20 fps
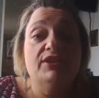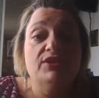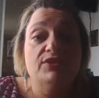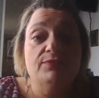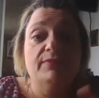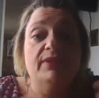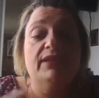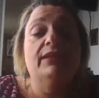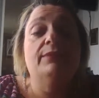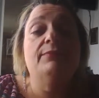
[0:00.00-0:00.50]

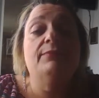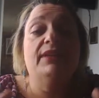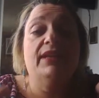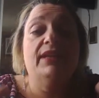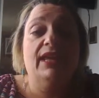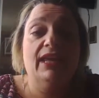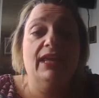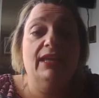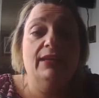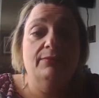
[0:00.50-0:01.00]
me and
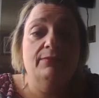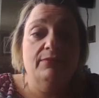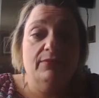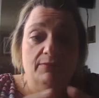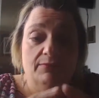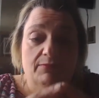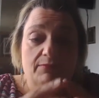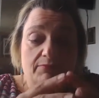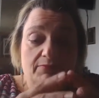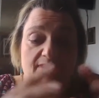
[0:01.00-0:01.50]
became
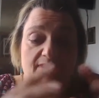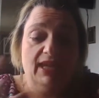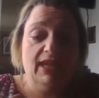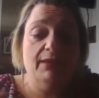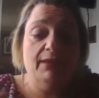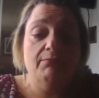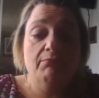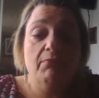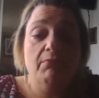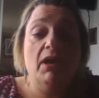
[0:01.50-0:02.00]

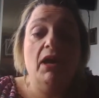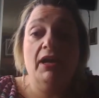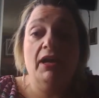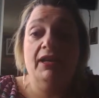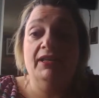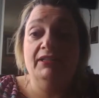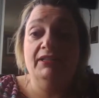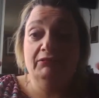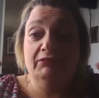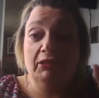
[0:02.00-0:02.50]
became
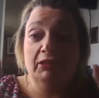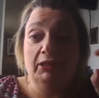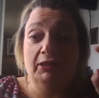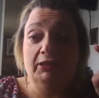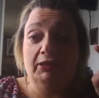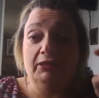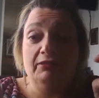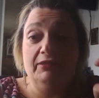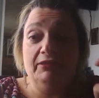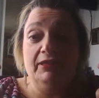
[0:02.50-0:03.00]
my like
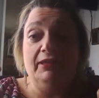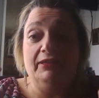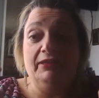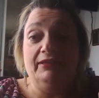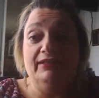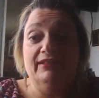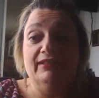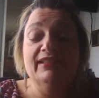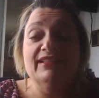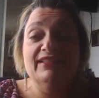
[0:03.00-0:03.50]
thing
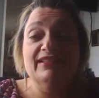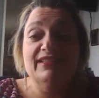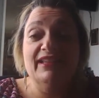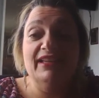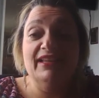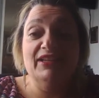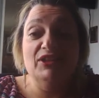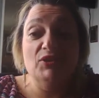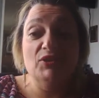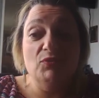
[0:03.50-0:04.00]
is
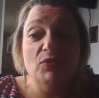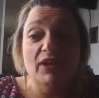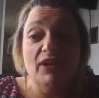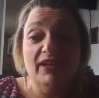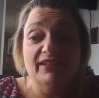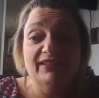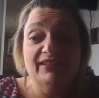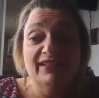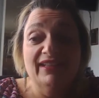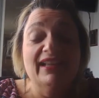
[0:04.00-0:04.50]
like, you know what?
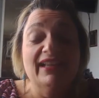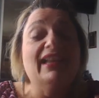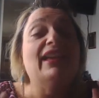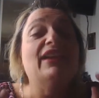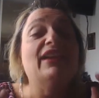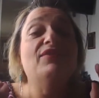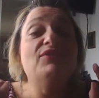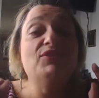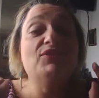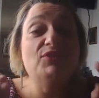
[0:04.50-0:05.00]

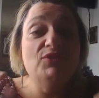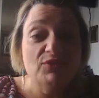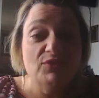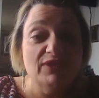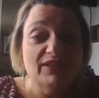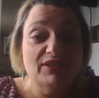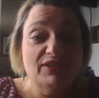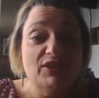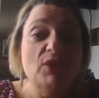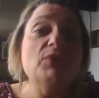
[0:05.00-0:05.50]
If you
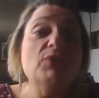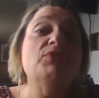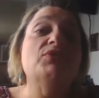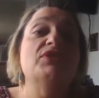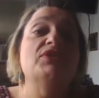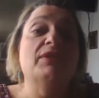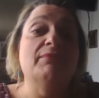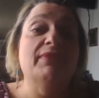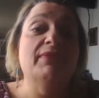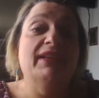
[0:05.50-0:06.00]
could coach
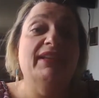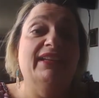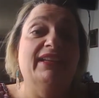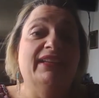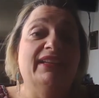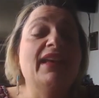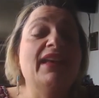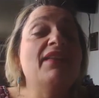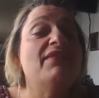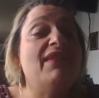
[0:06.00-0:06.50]
somebody
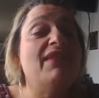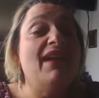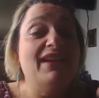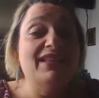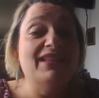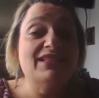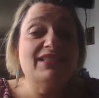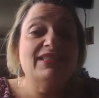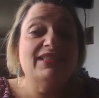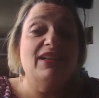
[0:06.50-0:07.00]
that
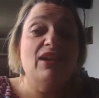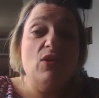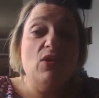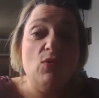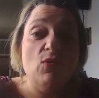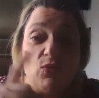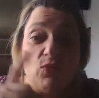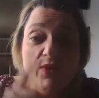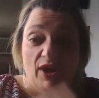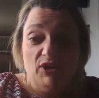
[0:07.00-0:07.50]
is
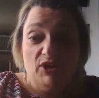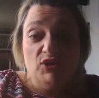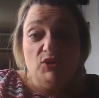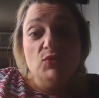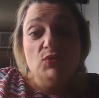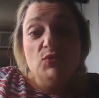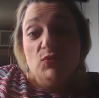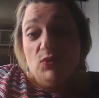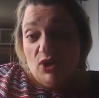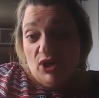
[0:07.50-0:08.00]
where you
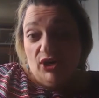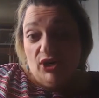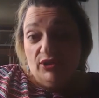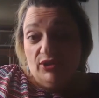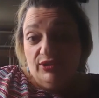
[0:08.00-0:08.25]
were